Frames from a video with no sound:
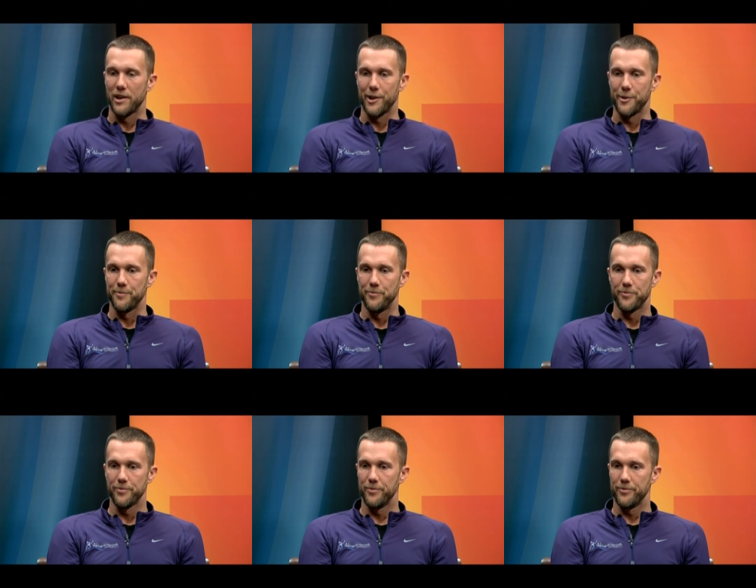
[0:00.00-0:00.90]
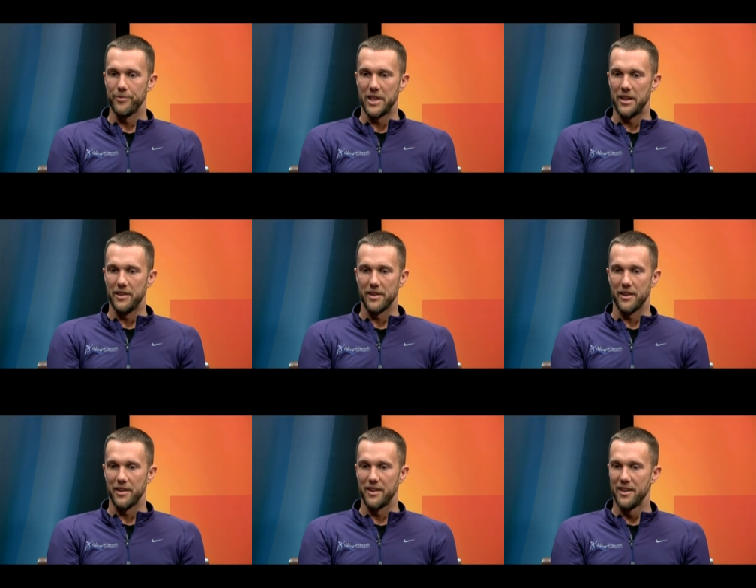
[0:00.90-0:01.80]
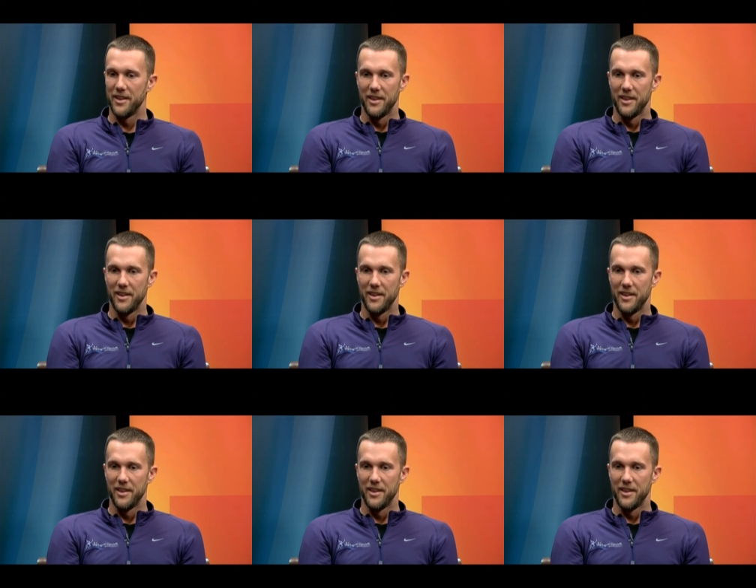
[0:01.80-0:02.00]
Um, and, uh,